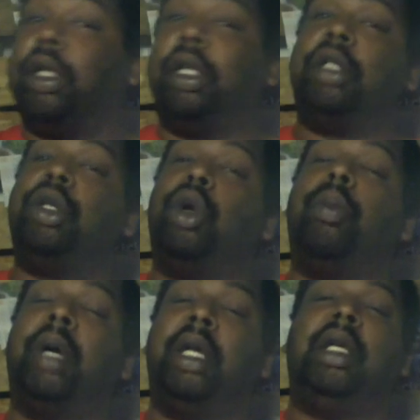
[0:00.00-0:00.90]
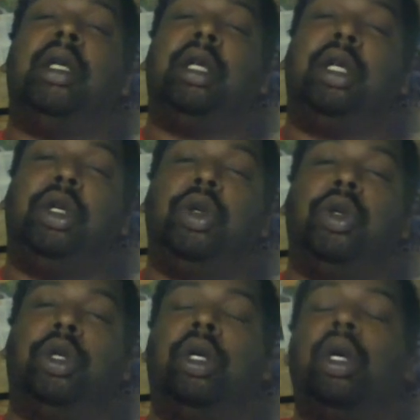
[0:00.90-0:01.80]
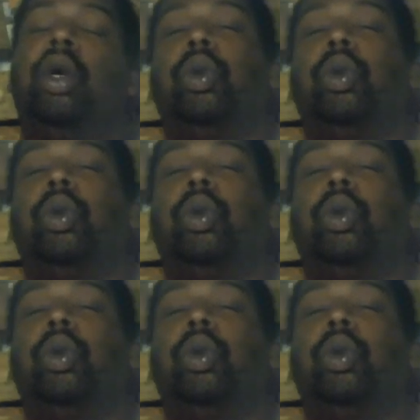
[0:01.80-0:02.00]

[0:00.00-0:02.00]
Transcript: that there's no money in a cure